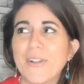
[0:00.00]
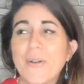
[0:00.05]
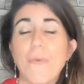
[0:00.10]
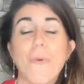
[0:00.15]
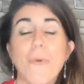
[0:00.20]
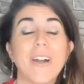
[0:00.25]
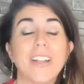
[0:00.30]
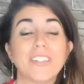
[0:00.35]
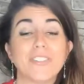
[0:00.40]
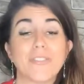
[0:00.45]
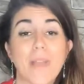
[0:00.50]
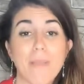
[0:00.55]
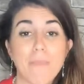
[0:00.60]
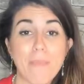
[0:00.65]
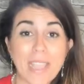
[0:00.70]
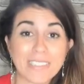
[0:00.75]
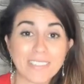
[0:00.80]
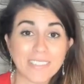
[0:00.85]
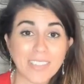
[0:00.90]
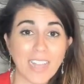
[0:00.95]
one, do I
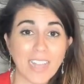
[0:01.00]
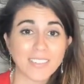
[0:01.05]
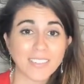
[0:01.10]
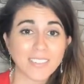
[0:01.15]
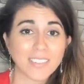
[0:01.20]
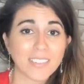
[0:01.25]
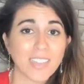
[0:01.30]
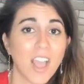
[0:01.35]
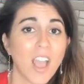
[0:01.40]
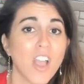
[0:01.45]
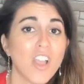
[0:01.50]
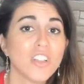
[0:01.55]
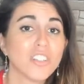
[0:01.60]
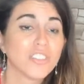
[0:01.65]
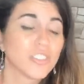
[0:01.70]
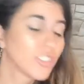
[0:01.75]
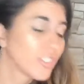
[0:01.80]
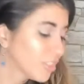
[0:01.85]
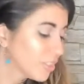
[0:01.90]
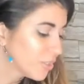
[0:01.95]
make sense?
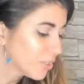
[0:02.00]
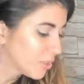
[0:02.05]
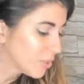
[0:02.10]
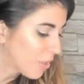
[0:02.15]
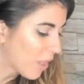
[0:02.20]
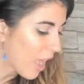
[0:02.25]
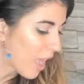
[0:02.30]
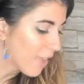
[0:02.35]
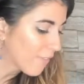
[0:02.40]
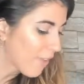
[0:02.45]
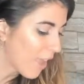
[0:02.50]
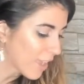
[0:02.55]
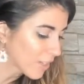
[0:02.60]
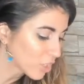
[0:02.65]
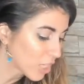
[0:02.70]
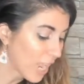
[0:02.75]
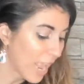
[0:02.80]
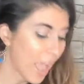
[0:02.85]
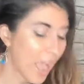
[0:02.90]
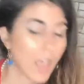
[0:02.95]
Two, I've
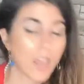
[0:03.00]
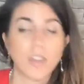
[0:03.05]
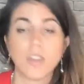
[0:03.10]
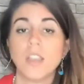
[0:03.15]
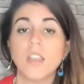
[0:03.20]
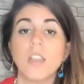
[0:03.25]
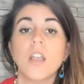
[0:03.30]
actually had